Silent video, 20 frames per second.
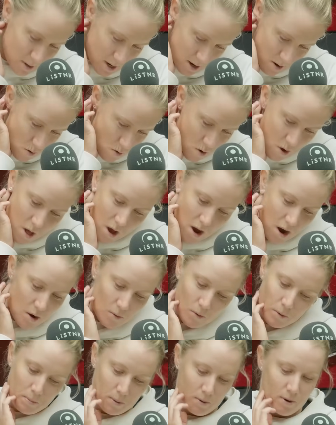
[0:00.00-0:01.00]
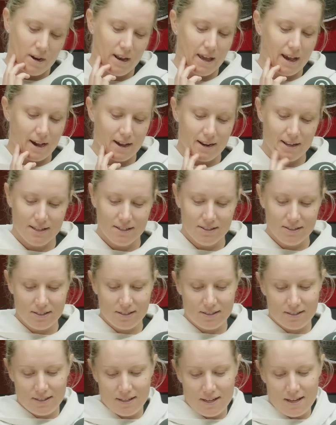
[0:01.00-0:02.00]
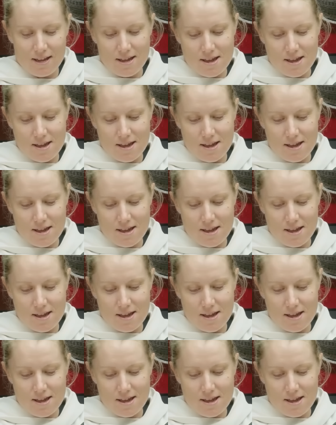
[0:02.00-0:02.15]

But all I will point out is